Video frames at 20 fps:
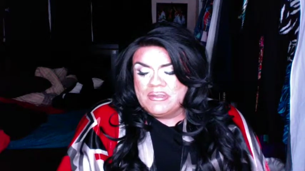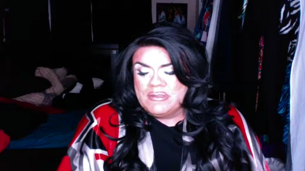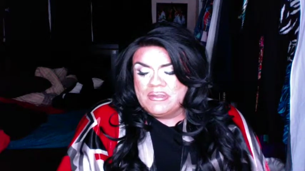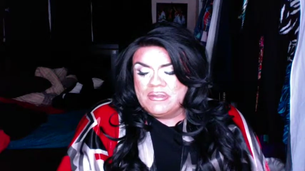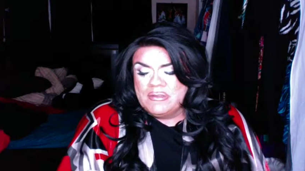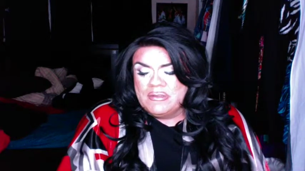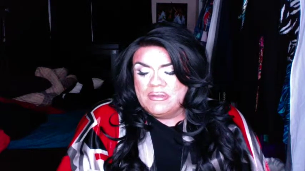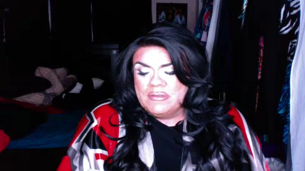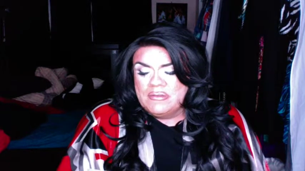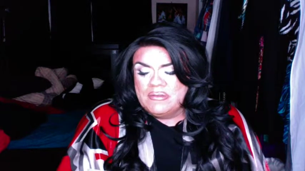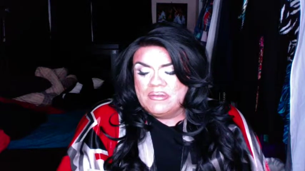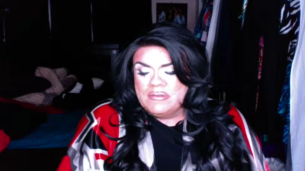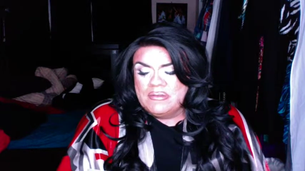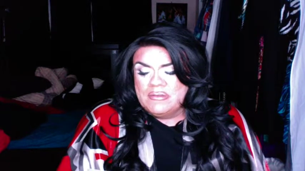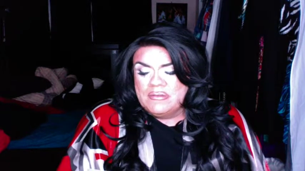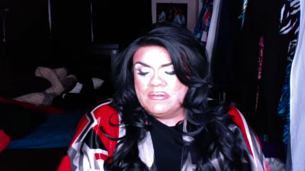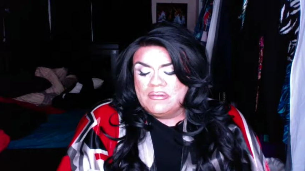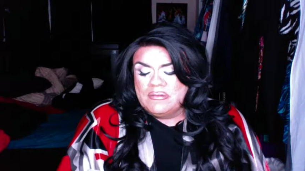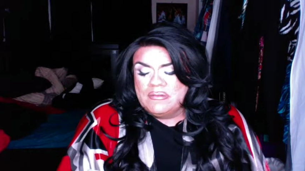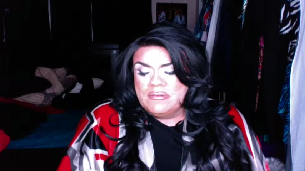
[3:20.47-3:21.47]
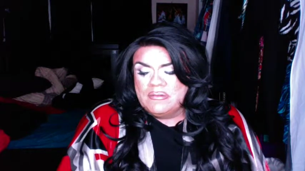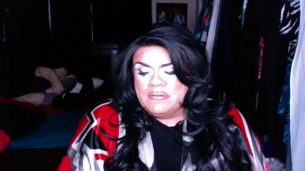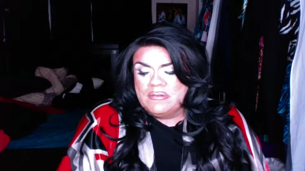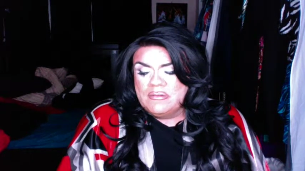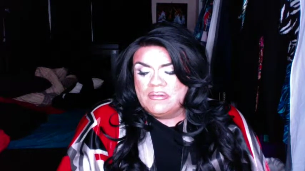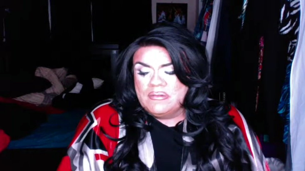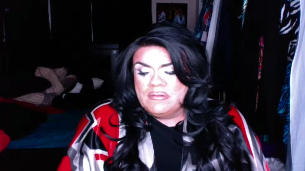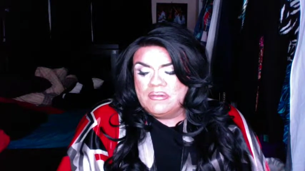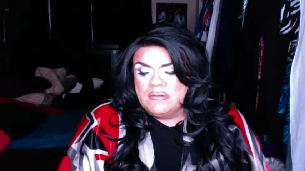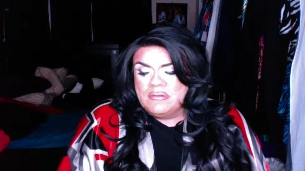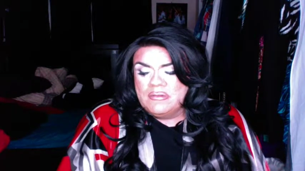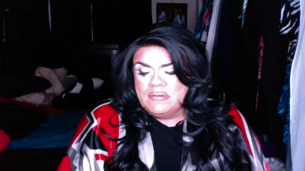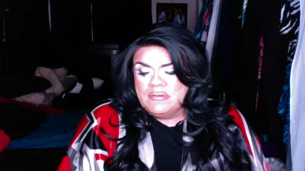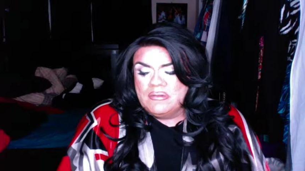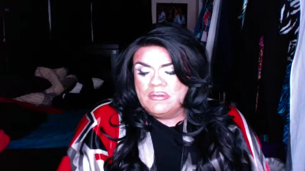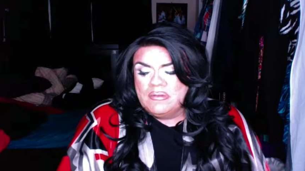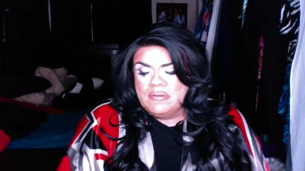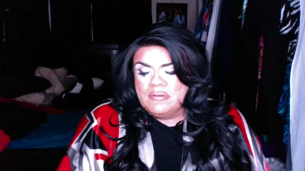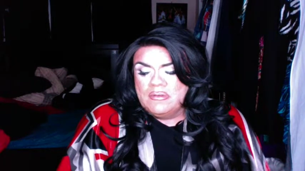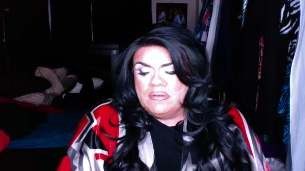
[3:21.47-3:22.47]

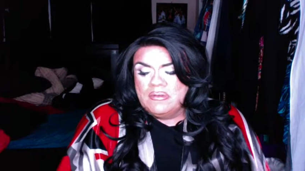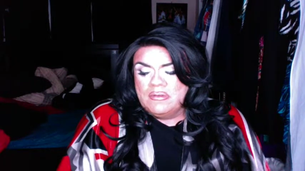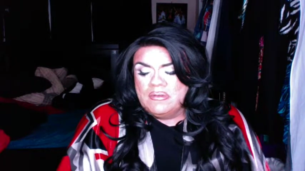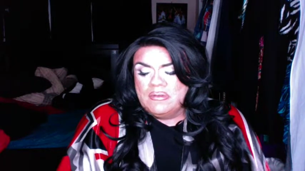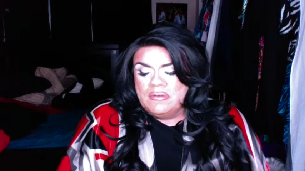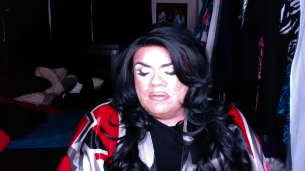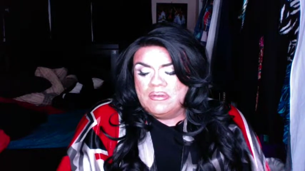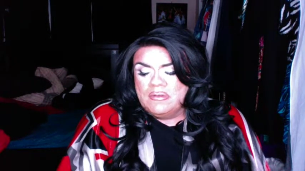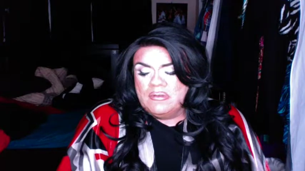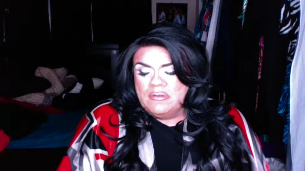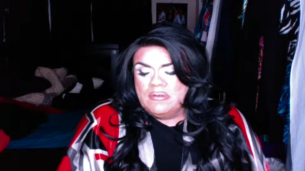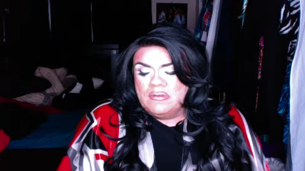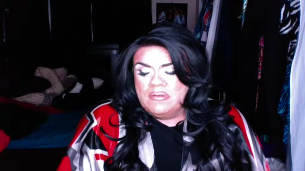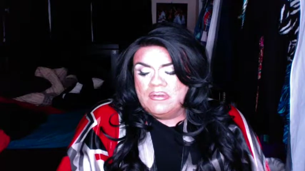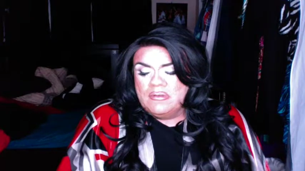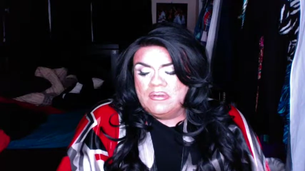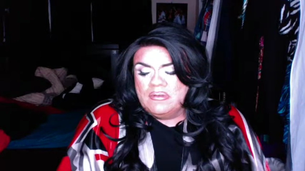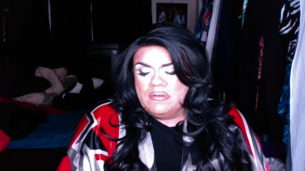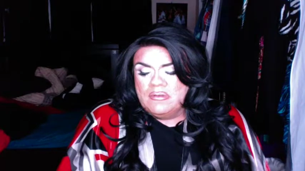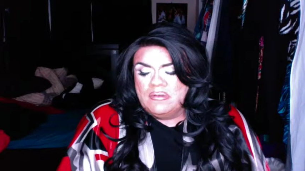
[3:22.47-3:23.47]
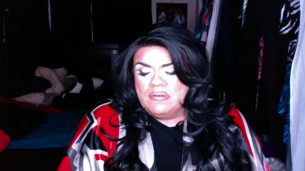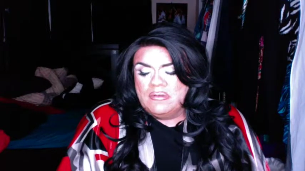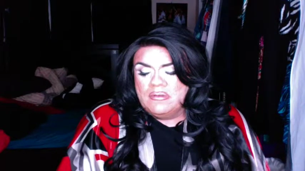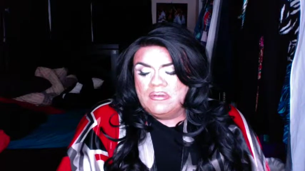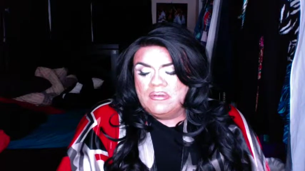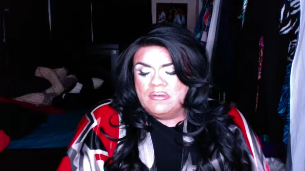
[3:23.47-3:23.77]
(no one is talking)